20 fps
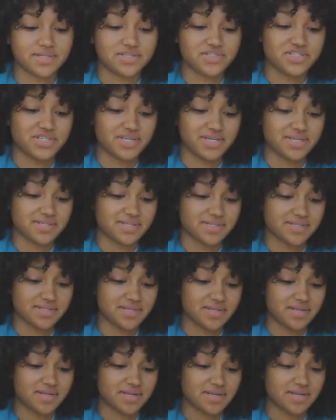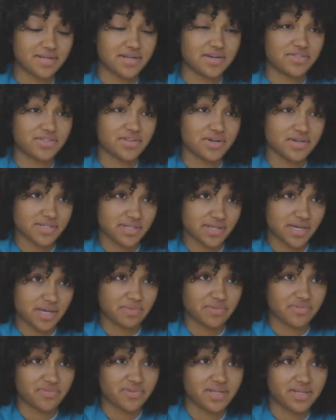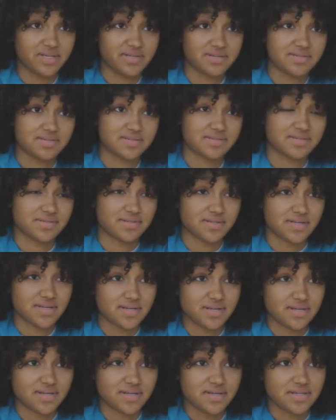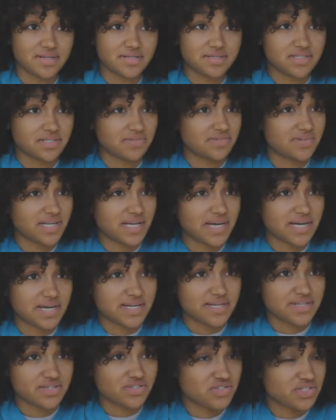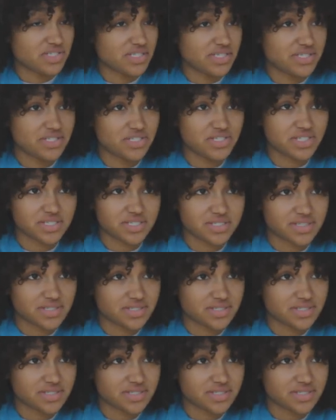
Chess. Now there's a game of kings. Civilized, strategic.